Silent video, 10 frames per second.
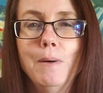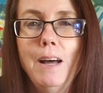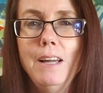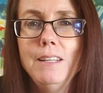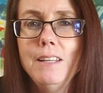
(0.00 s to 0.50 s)

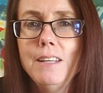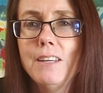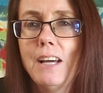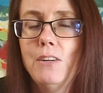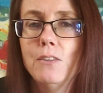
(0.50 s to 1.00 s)

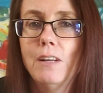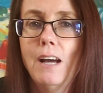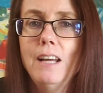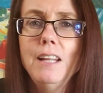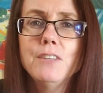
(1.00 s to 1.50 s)

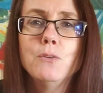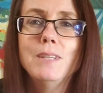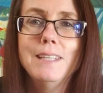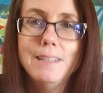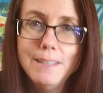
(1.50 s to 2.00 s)
I like to
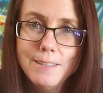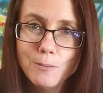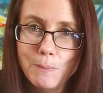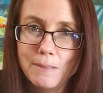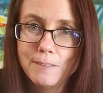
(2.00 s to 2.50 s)

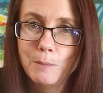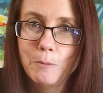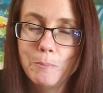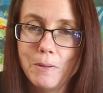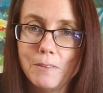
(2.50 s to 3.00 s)
eat my
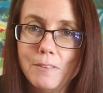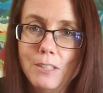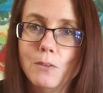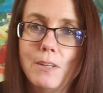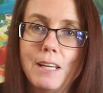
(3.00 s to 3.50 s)
cinnamon buns,
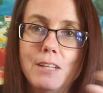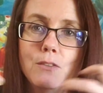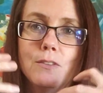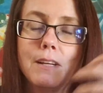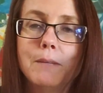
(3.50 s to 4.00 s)
you know, get
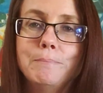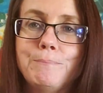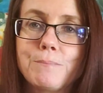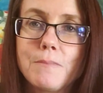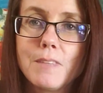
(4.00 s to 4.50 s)
into the,
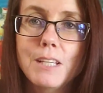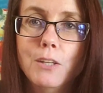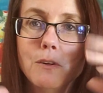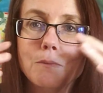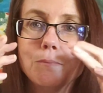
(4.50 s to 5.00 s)
you
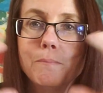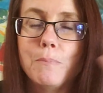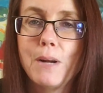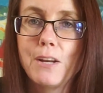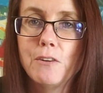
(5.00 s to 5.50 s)
know,
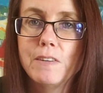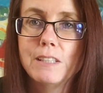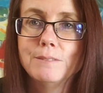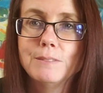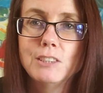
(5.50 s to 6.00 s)
bread of
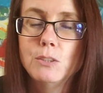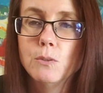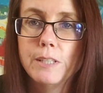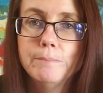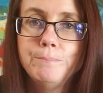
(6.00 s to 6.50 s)
it,
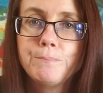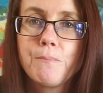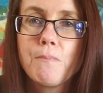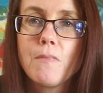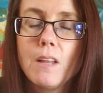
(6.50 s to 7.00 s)
chew it.
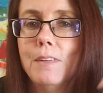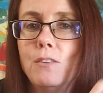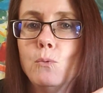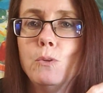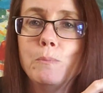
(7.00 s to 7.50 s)

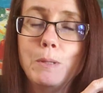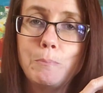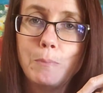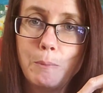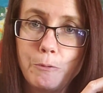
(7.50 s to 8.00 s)
This wouldn't
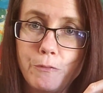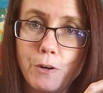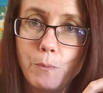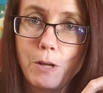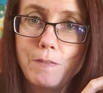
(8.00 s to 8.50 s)
be my
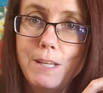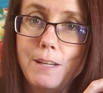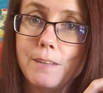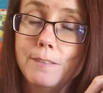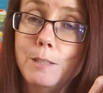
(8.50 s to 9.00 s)
preferred way of
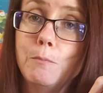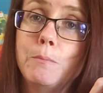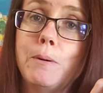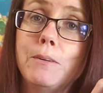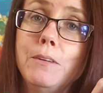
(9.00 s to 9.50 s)
eating a cinnamon
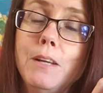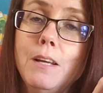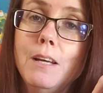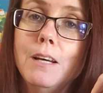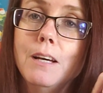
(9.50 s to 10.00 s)
bun,
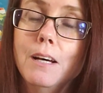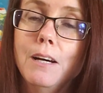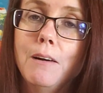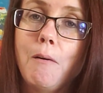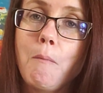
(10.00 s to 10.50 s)

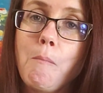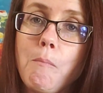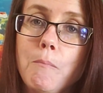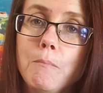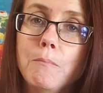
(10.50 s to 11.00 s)

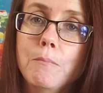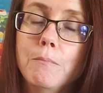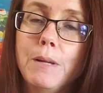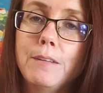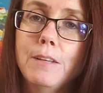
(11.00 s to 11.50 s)

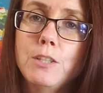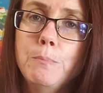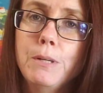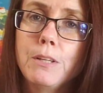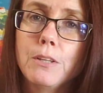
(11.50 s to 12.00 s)
but it's
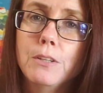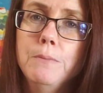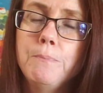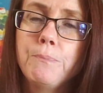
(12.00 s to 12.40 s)
actually pretty good.